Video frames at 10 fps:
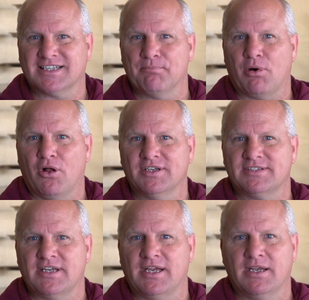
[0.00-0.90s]
And Paul is
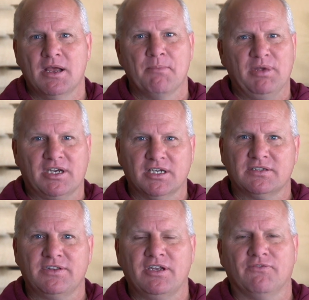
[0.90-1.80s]
saying, because
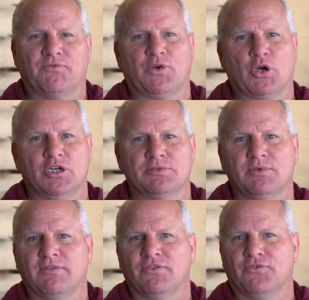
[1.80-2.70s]
of the encouragement
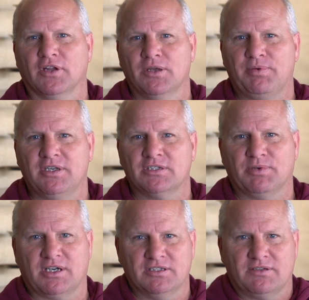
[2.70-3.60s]
of the Philippians,
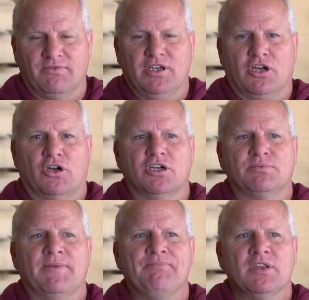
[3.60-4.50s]
because of the
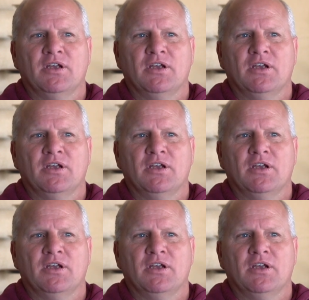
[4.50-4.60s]
encouragement